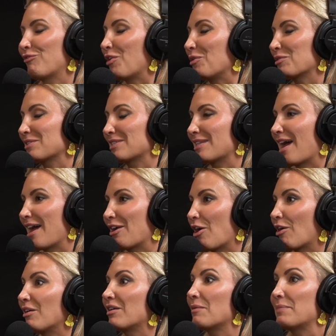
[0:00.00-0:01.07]
work with
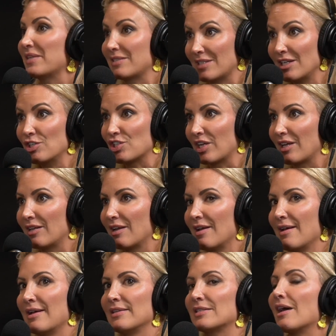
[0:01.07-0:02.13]
folks that are in a
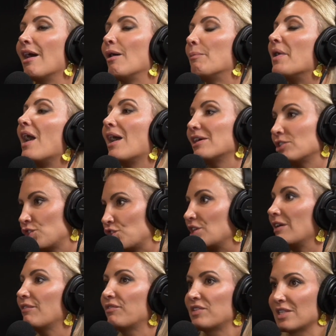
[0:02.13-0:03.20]
position to help
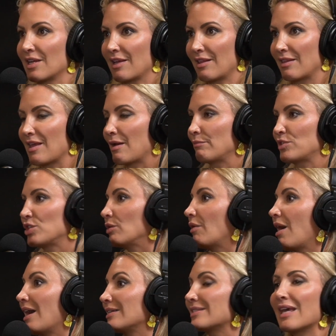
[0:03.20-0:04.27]
us shift
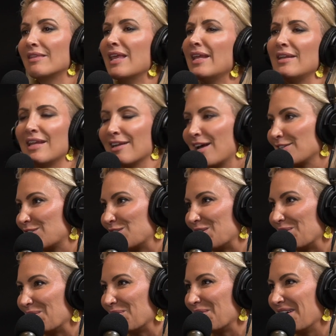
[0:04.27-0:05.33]
them to us. And they
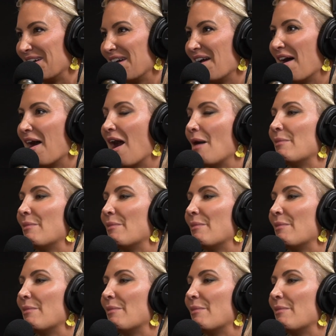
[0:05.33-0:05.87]
need us too.